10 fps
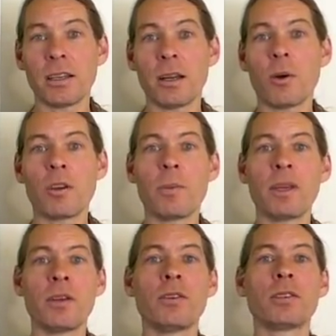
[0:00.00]
It wants to be
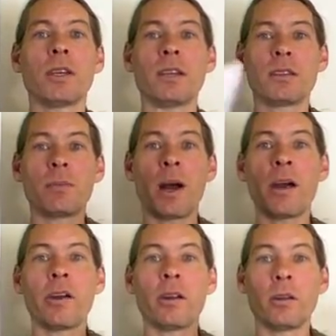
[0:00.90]
used to
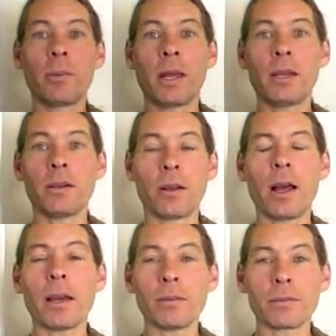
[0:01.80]
inspire and illuminate your
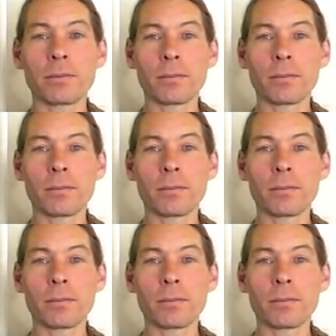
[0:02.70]
life.